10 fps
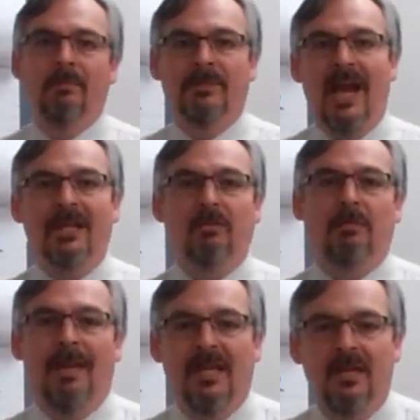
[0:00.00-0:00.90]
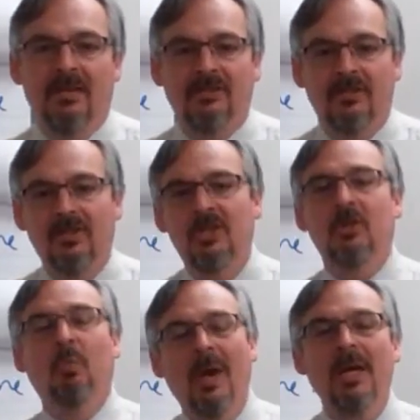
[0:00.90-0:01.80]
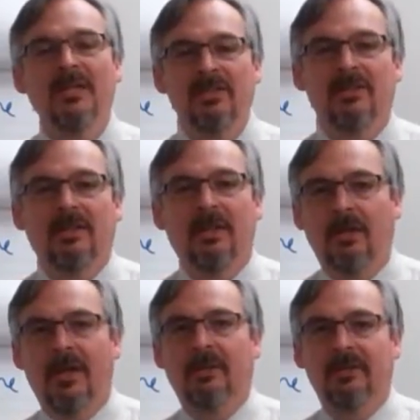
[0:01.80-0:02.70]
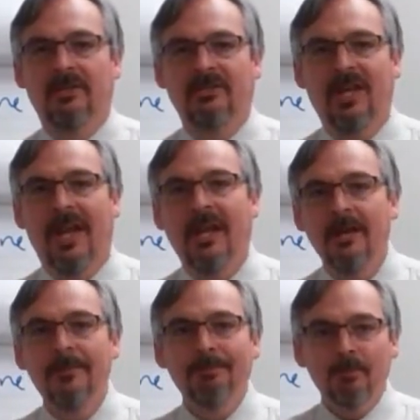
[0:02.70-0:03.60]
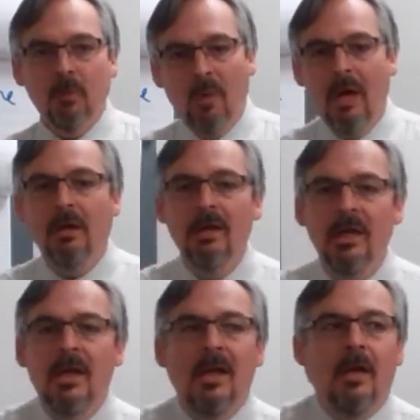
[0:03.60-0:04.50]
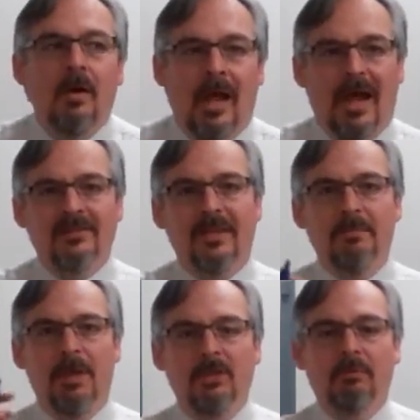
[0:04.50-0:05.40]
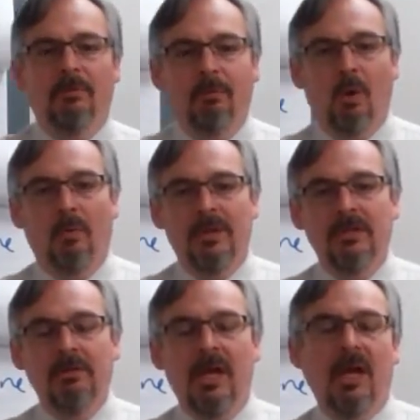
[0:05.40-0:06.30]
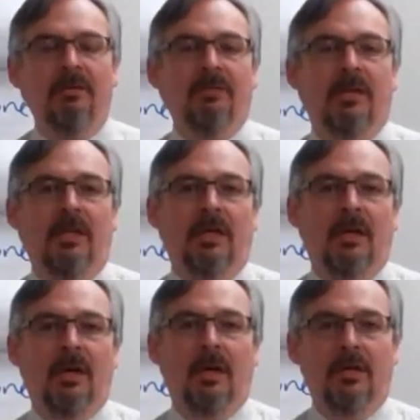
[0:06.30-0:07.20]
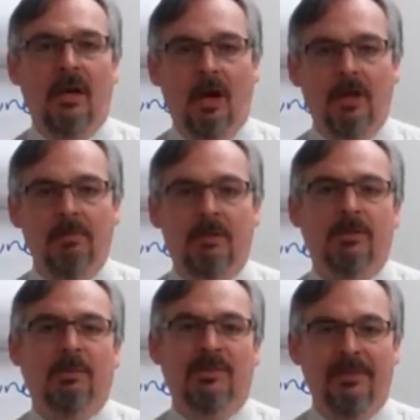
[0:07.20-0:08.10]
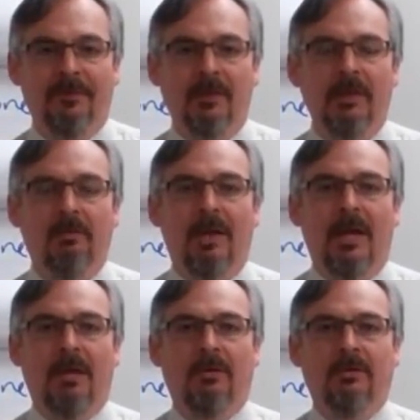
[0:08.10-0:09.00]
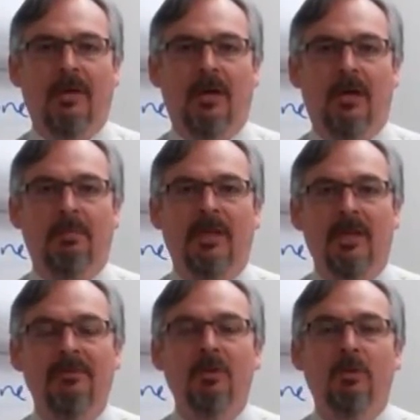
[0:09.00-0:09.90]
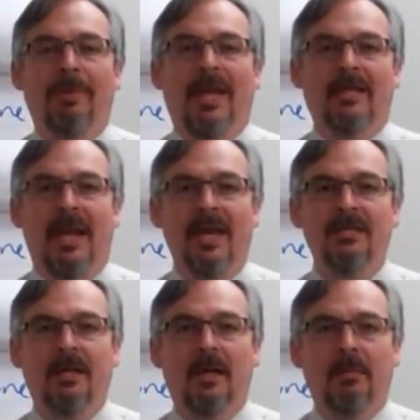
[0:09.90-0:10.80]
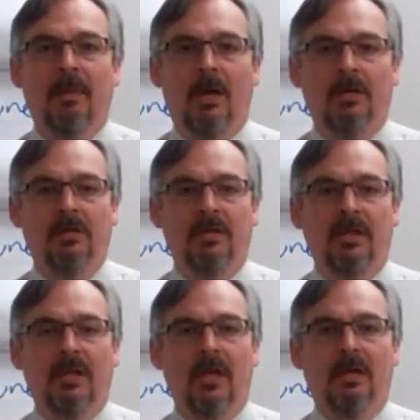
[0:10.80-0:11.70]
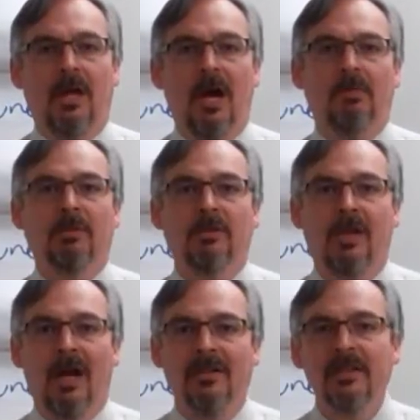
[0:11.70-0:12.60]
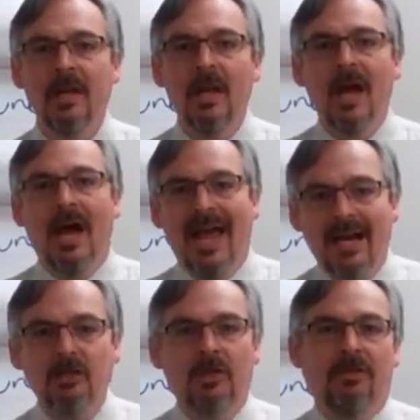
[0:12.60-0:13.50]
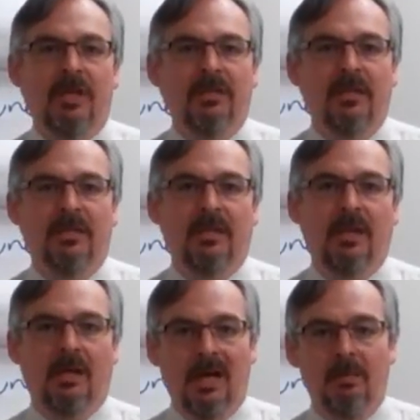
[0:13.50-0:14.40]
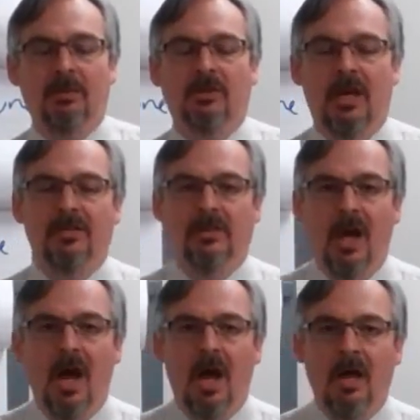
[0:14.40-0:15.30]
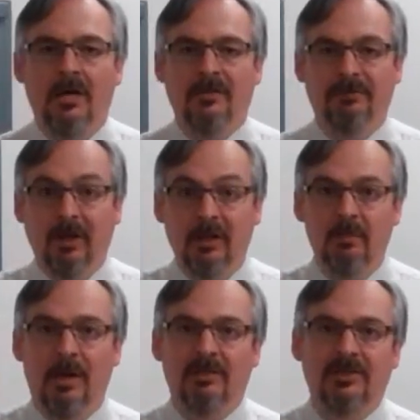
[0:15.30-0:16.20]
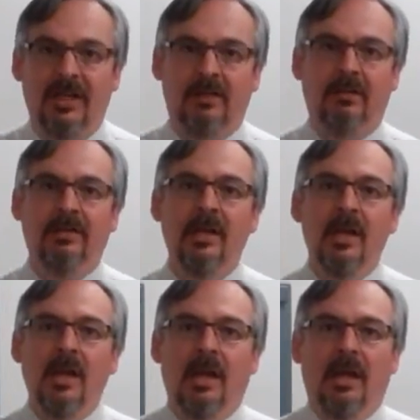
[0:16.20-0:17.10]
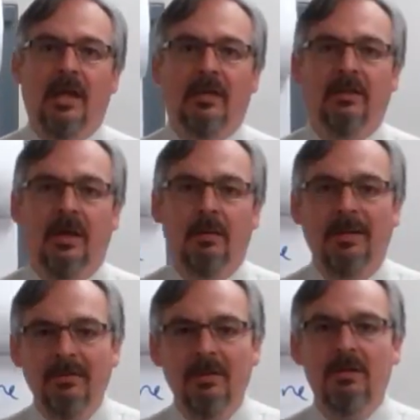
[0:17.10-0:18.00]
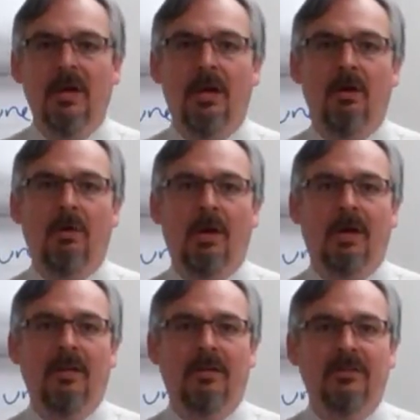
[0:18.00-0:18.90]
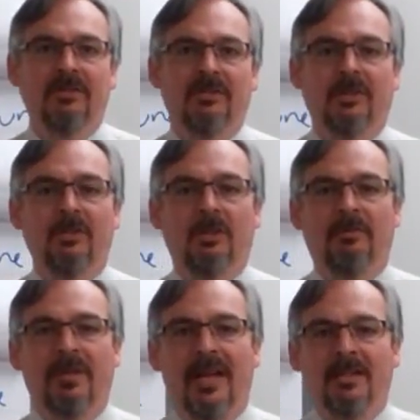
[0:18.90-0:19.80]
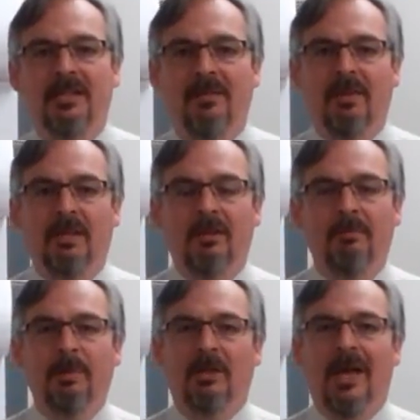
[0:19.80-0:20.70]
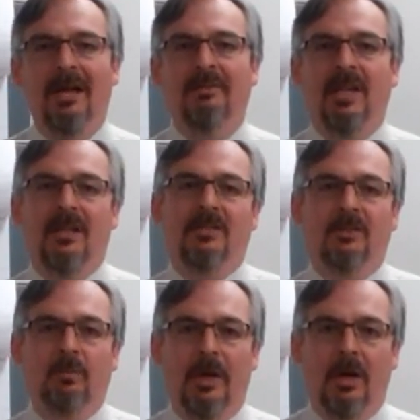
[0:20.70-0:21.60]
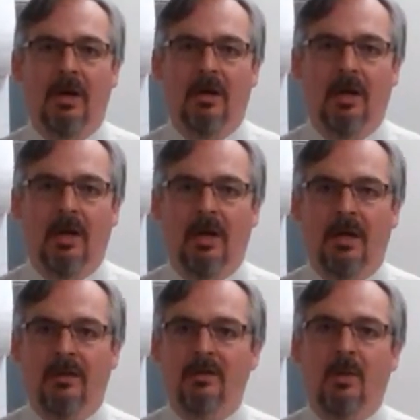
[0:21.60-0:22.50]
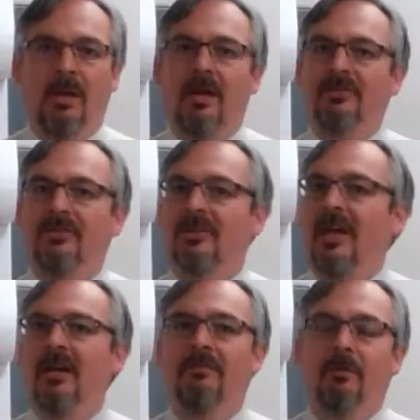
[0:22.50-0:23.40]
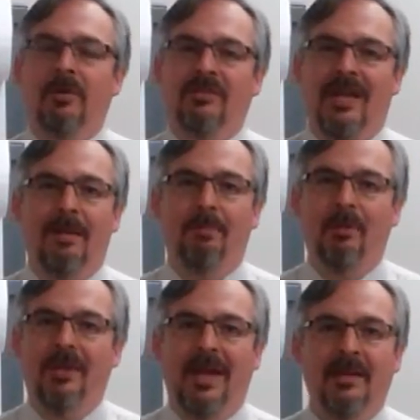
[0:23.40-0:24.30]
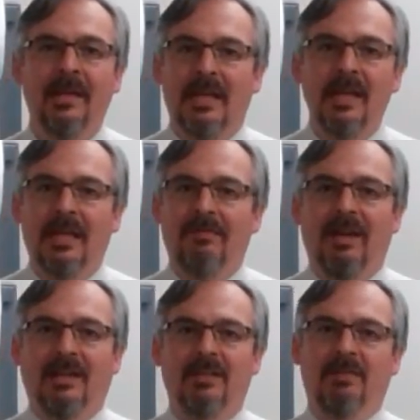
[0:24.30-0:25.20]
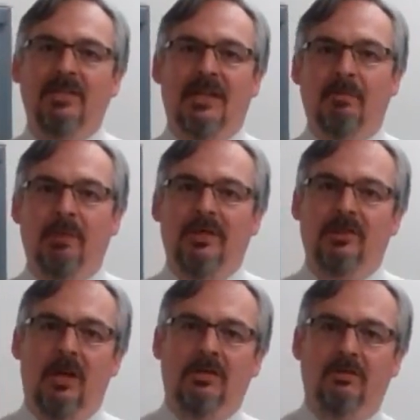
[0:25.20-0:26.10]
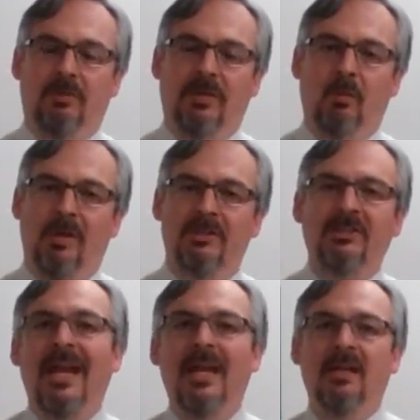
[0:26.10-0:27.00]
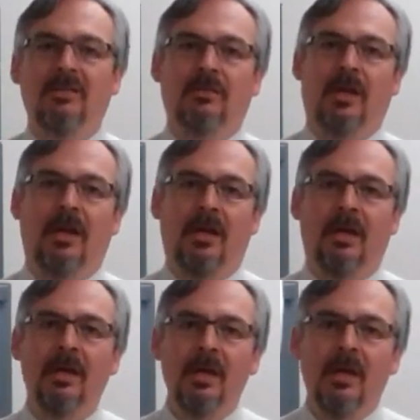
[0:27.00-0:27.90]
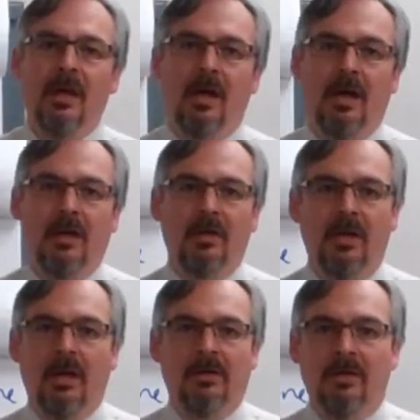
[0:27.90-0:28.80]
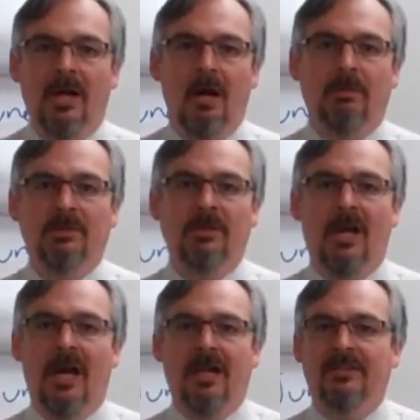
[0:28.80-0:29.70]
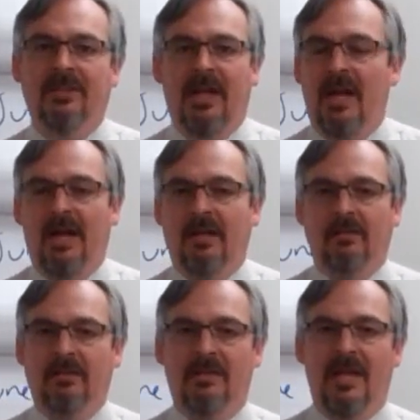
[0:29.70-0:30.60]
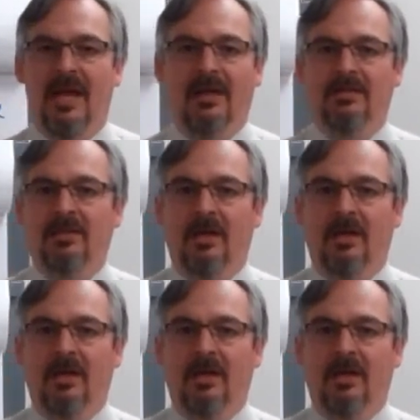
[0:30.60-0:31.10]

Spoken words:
tasked with making this decision. What is it that they're likely to say? Well, as I mentioned before, we do have the argument specifically around the individual mandate under the Commerce Clause. I actually think that the Commerce Clause law is fairly well settled, and even though there is this issue of inactivity, there have been a lot of cases where the court has decided, for example, that even activity taking place all just within one state is good under the Commerce Clause, and that